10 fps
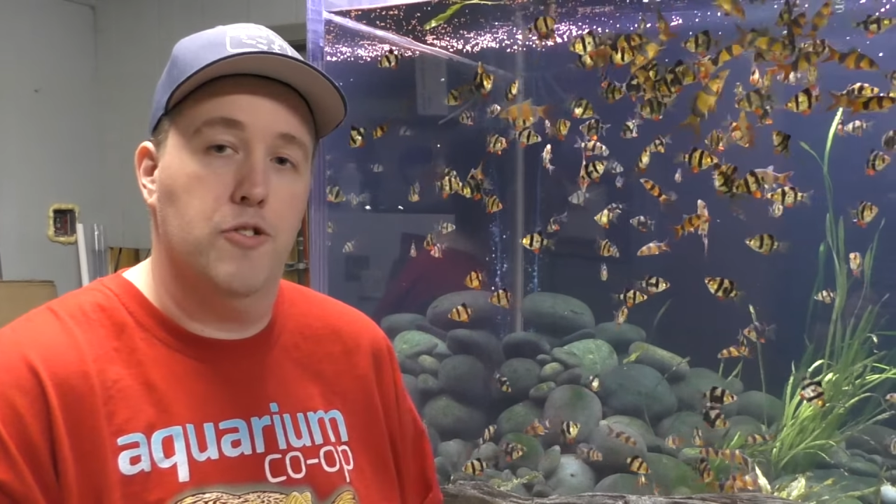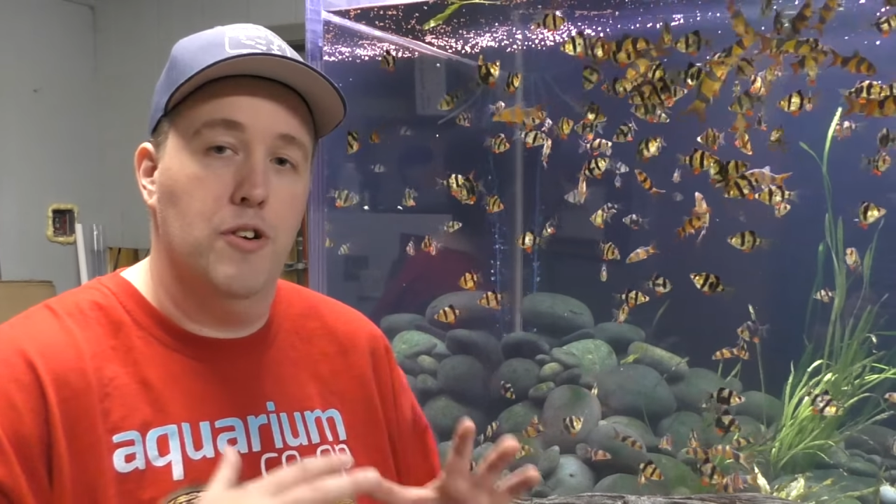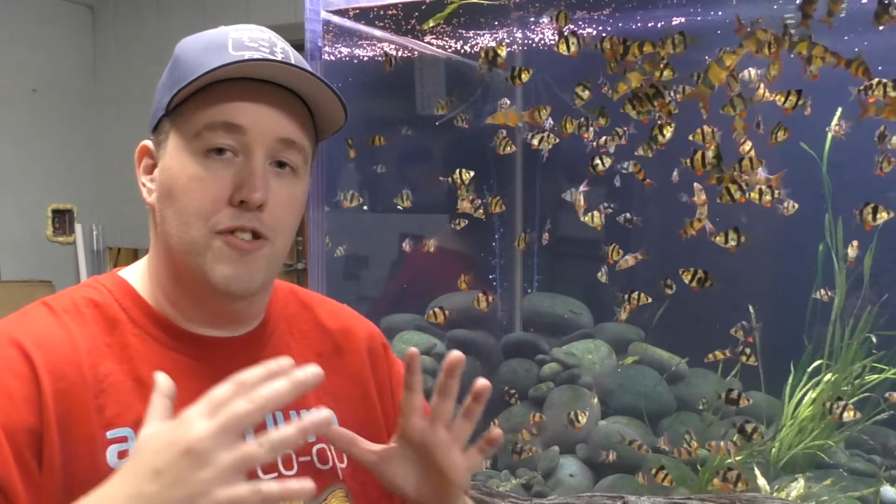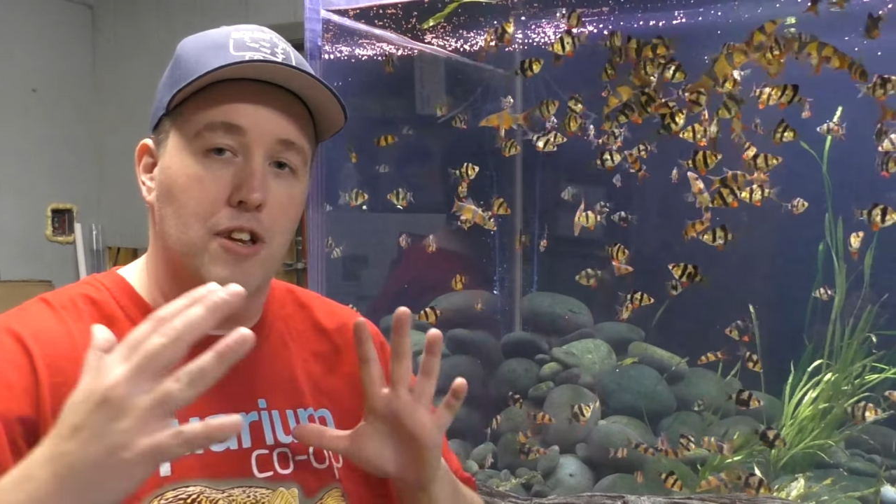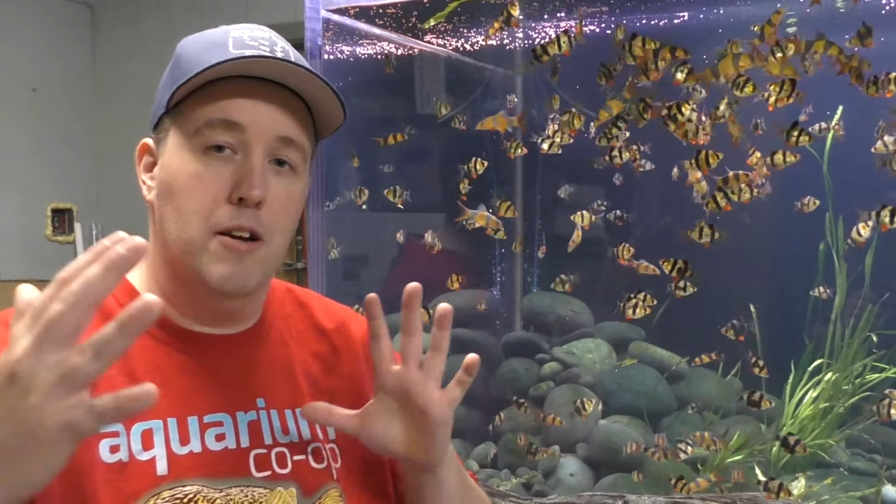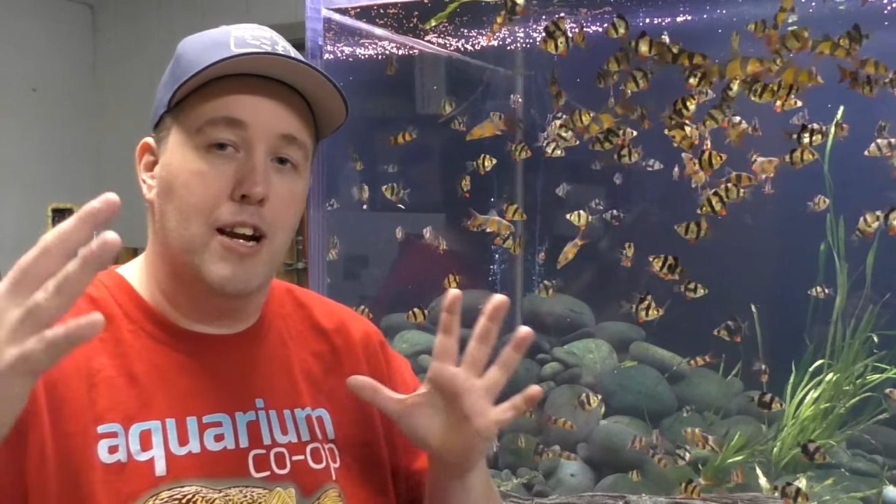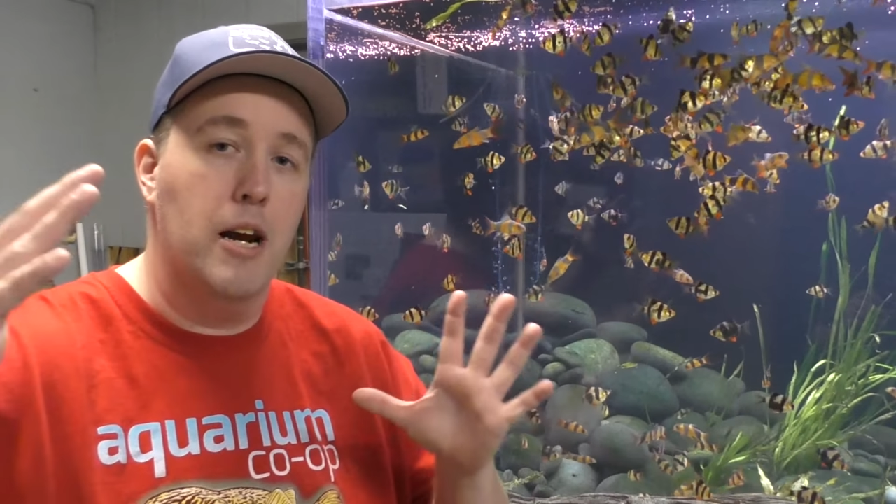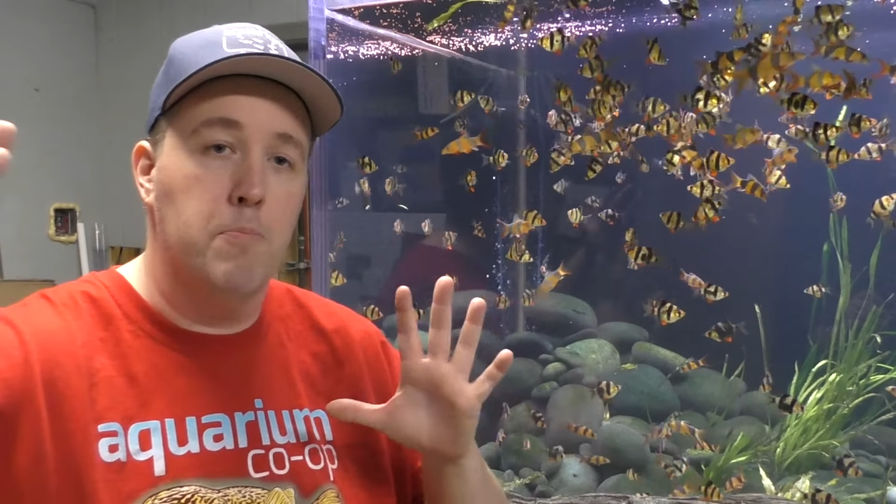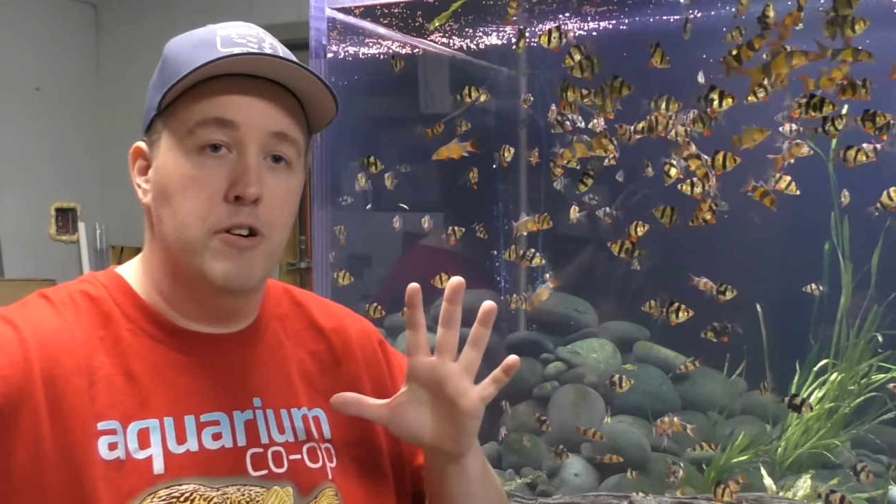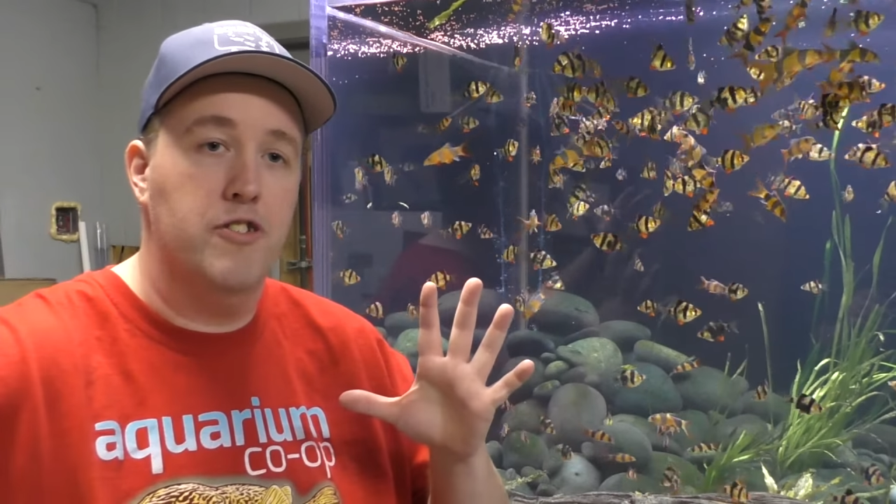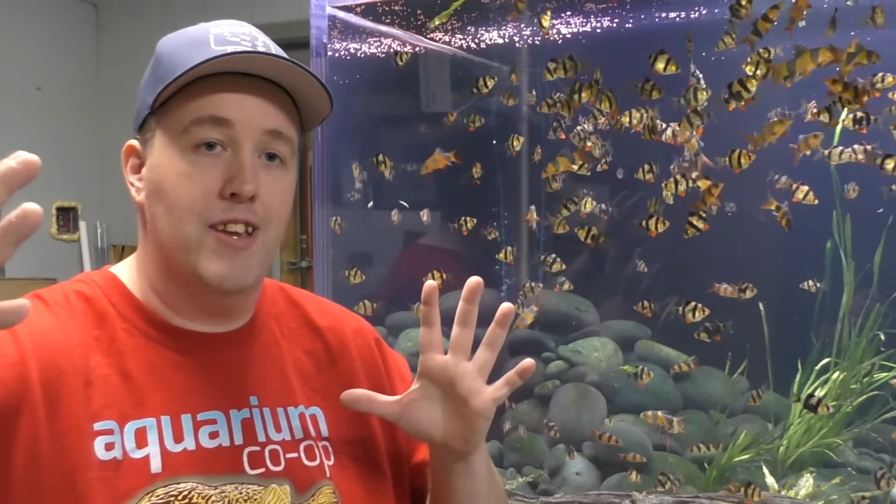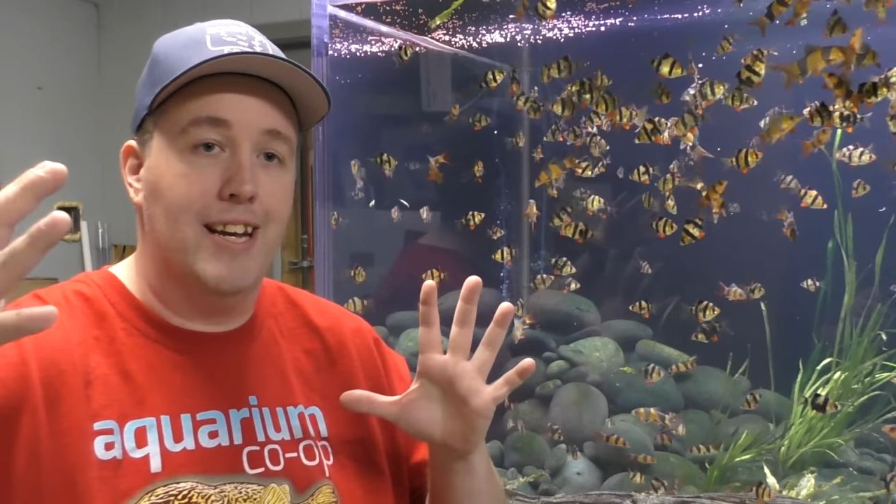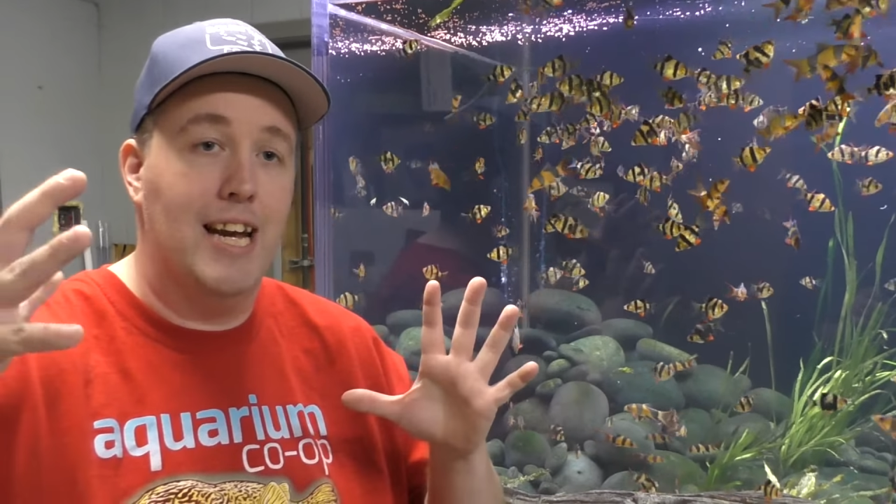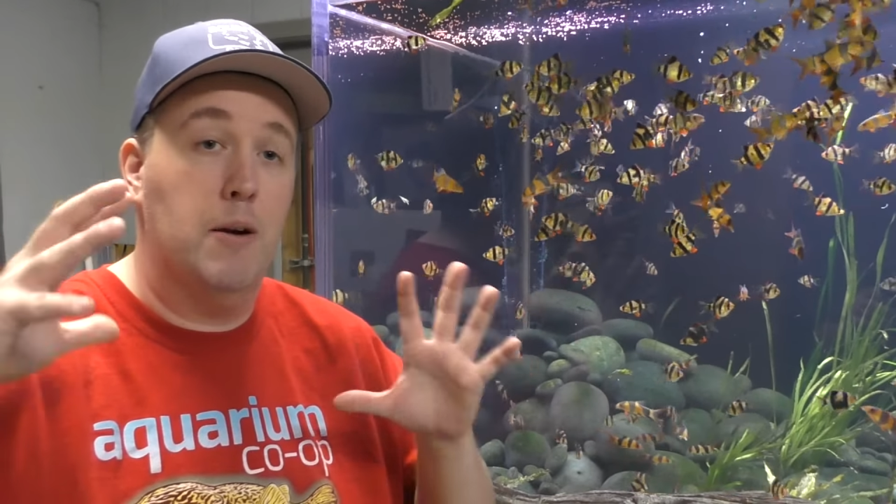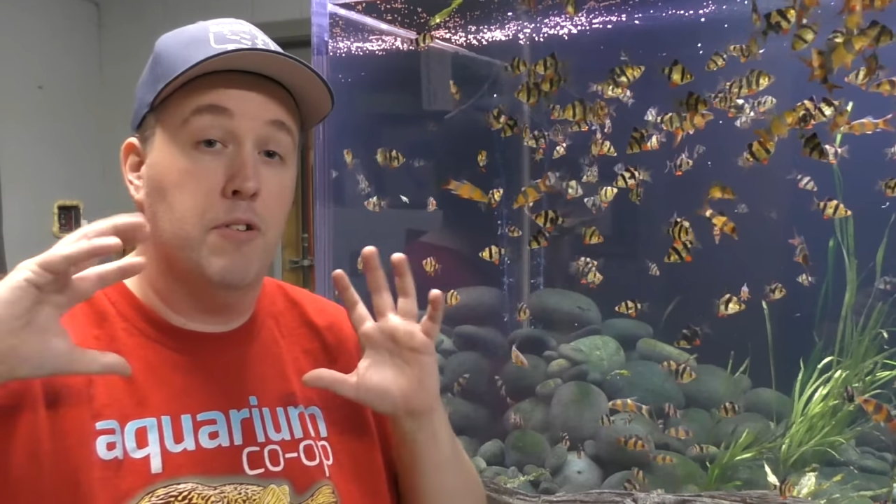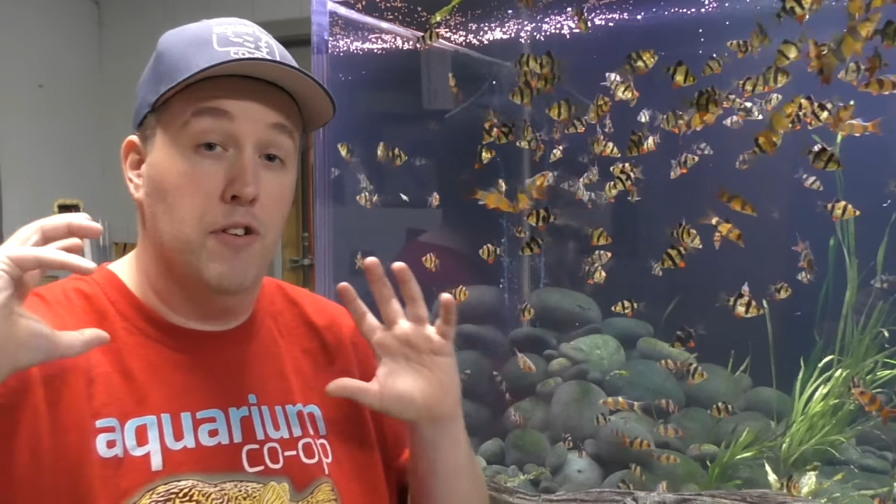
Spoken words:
So it kind of bridges that gap,